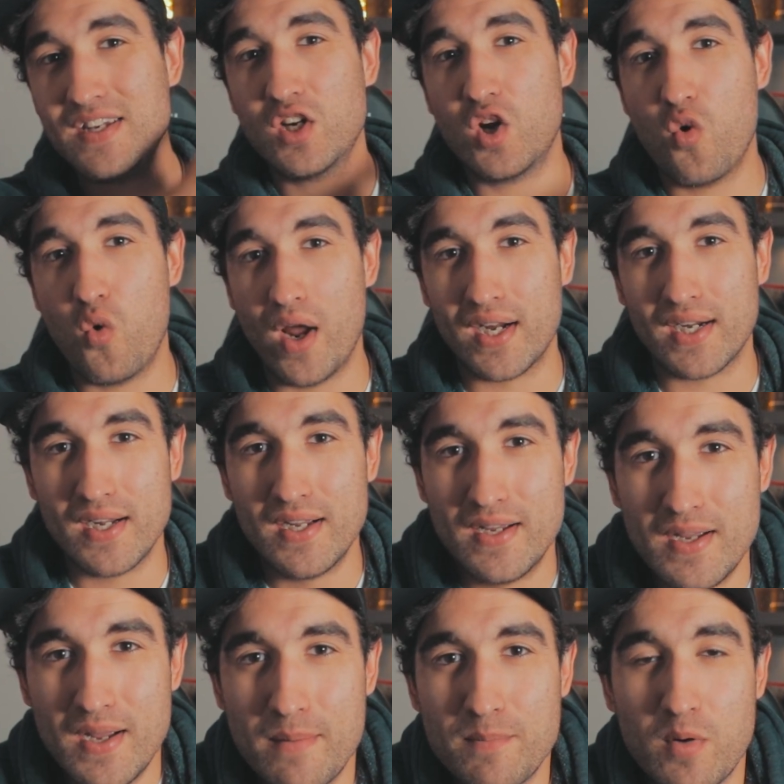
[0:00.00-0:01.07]
quick
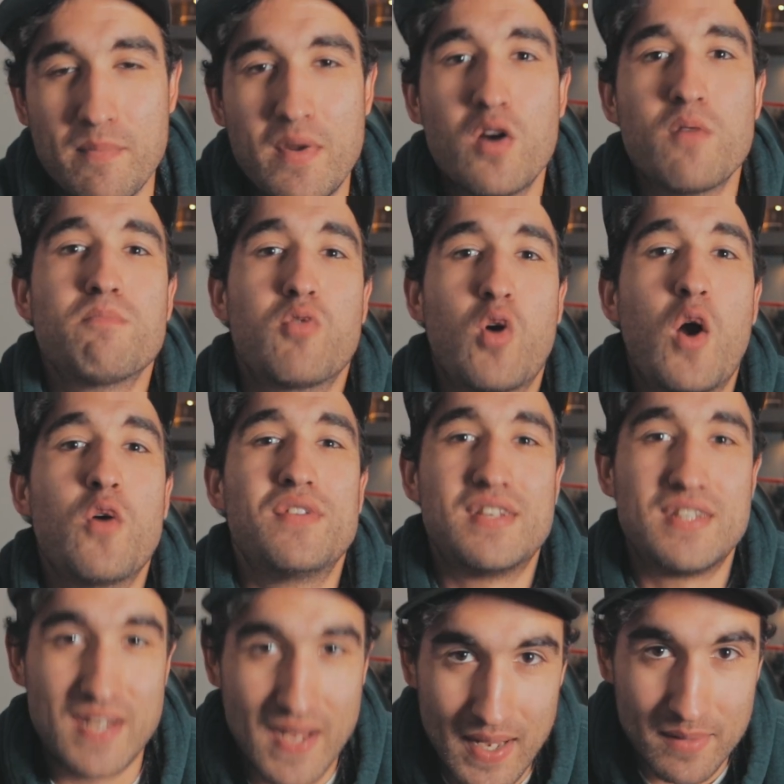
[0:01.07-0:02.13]
Premiere Pro
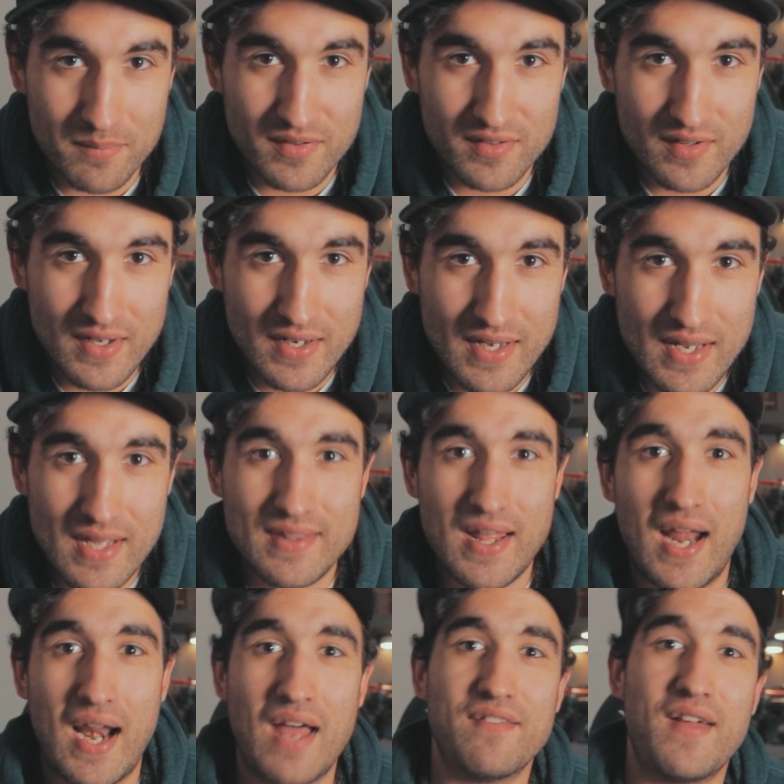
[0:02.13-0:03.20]
tips
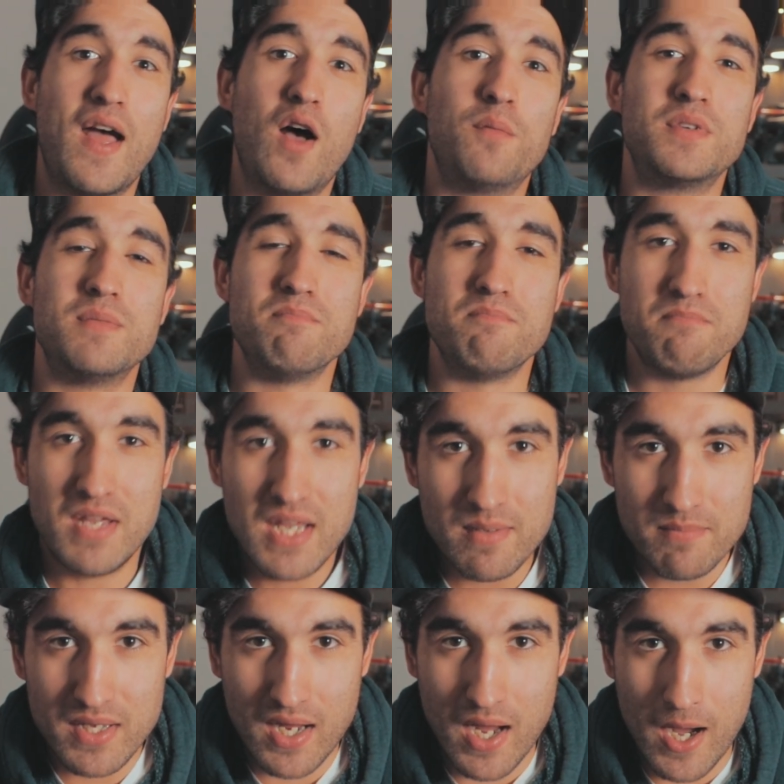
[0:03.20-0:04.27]
that have helped me
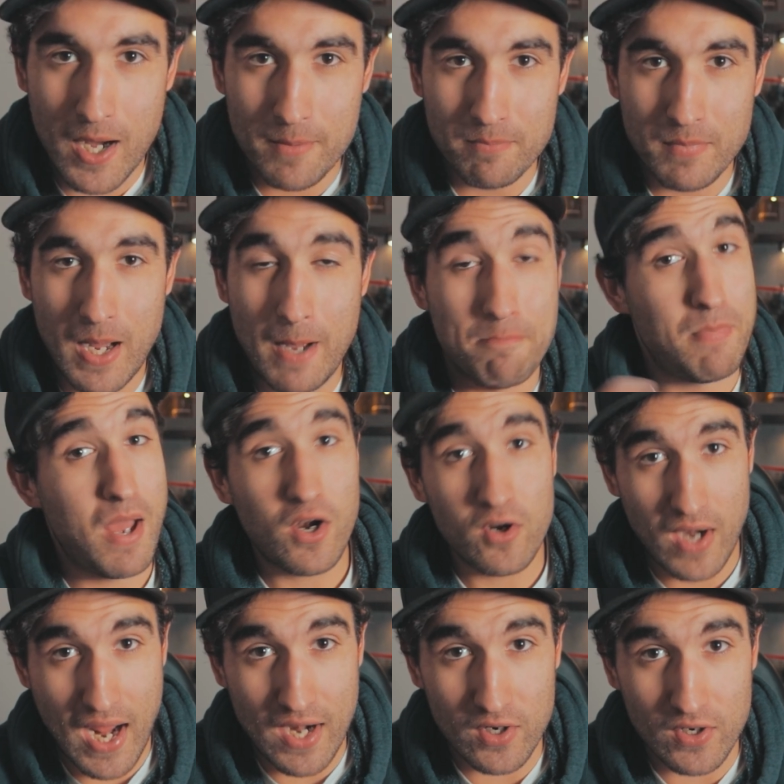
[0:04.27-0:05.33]
become a
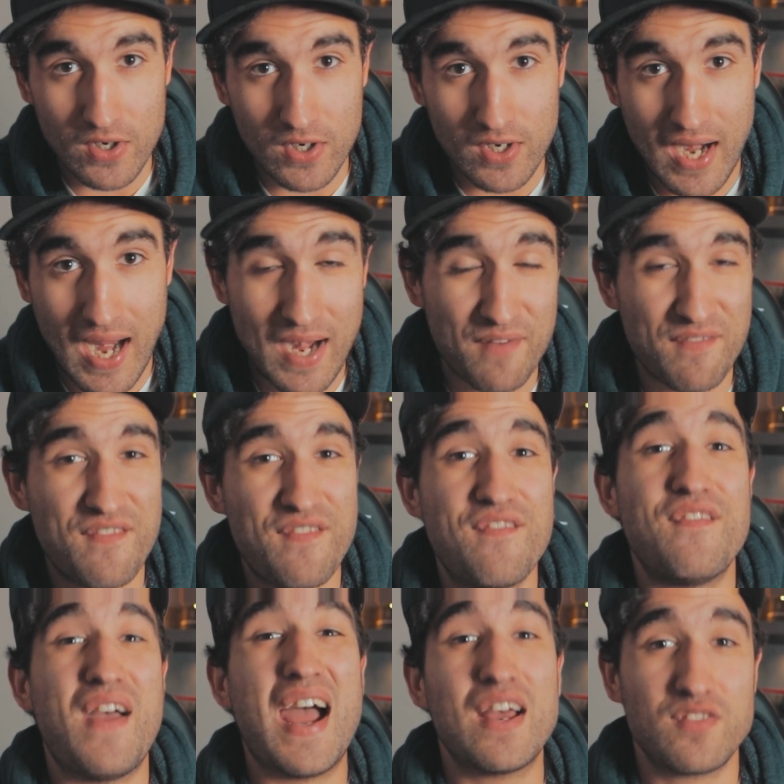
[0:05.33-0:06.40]
better editor and a
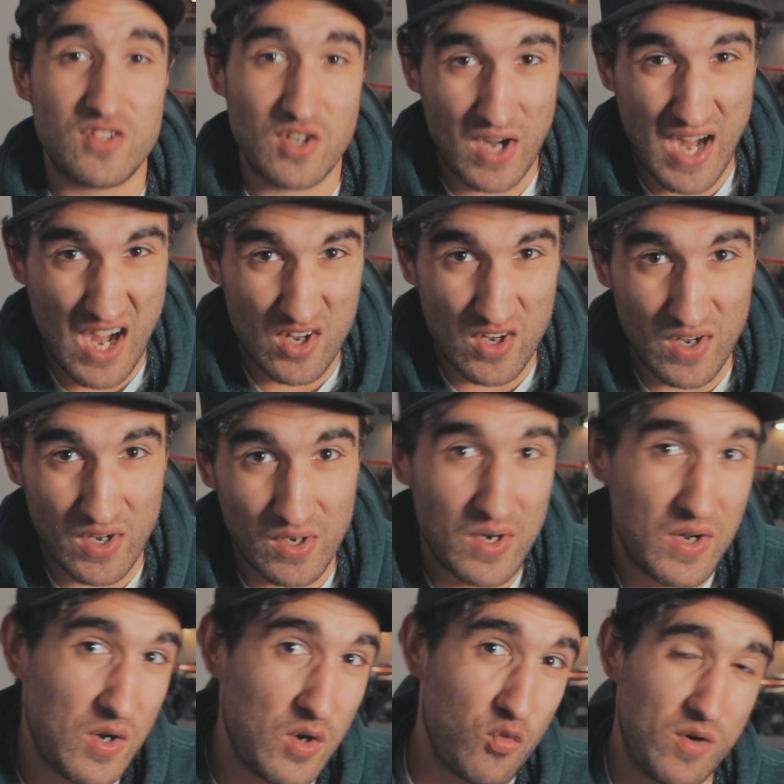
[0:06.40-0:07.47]
faster editor
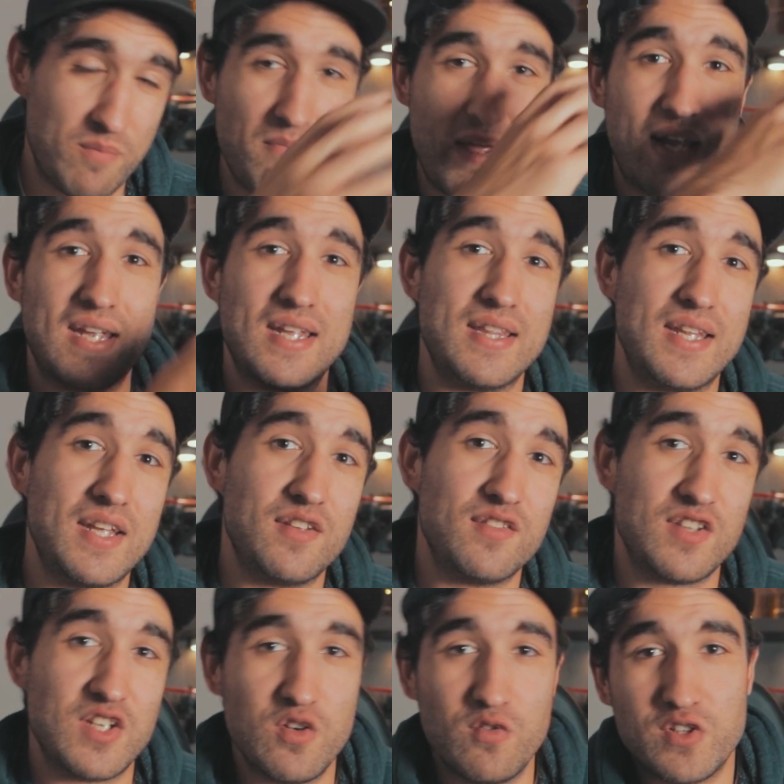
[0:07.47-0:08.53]
when making
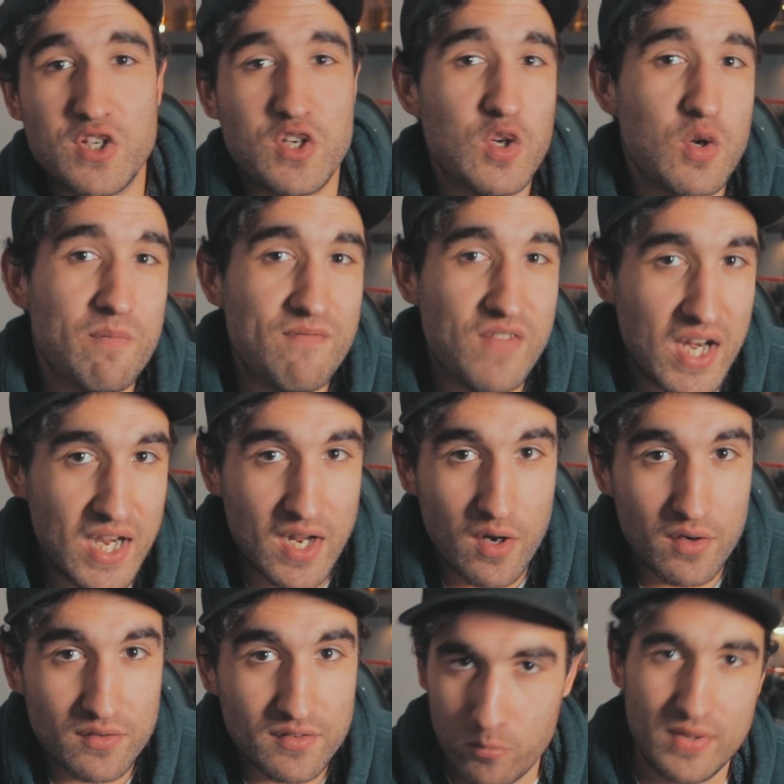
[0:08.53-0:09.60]
these YouTube
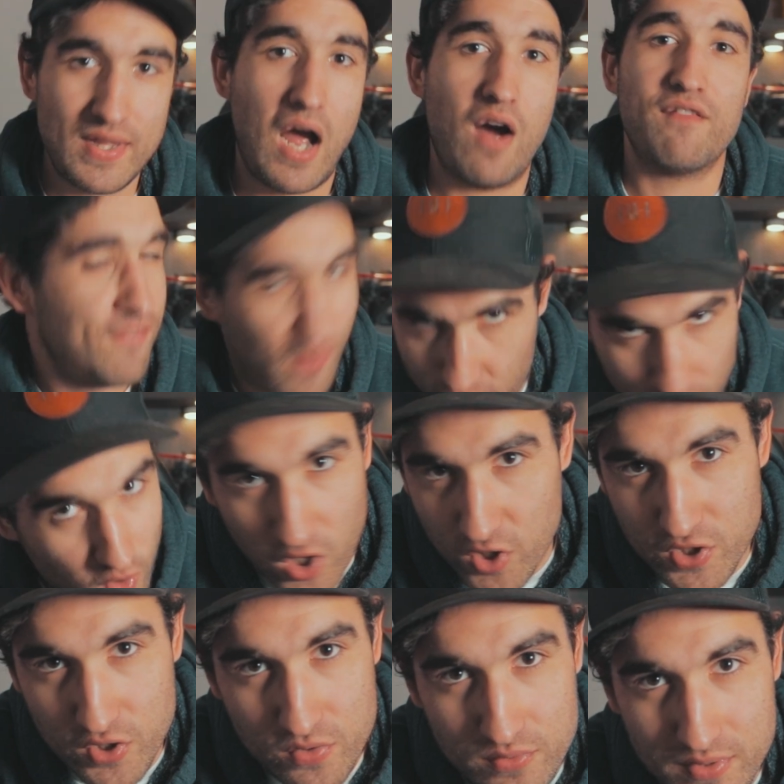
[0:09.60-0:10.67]
videos. Without further
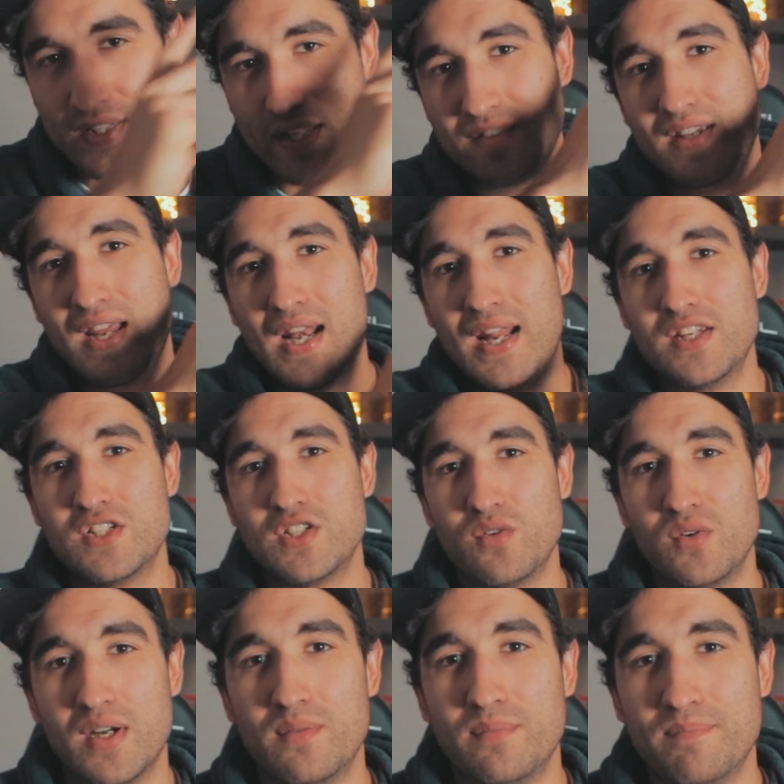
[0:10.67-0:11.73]
ado, let's get into it.